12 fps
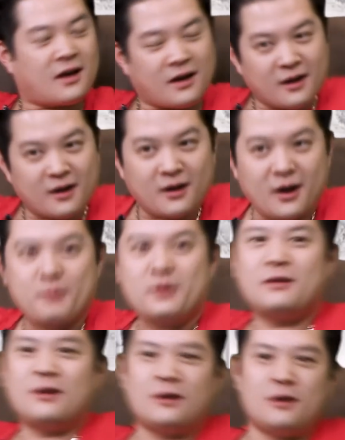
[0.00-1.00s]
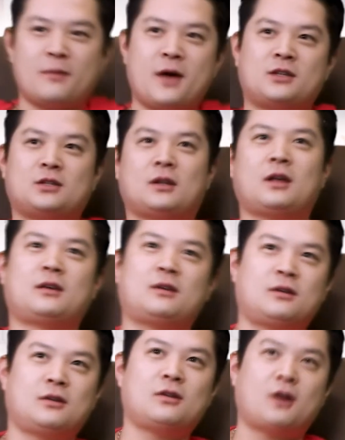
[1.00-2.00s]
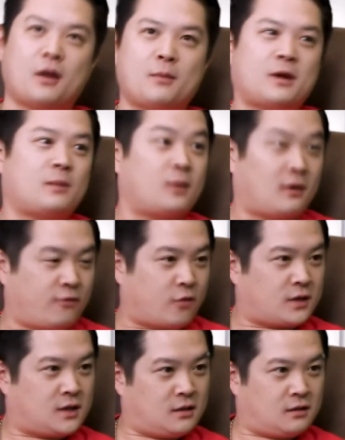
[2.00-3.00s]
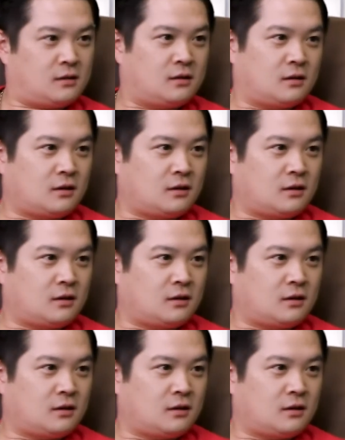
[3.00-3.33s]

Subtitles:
I mean, imagine like I met him at 14.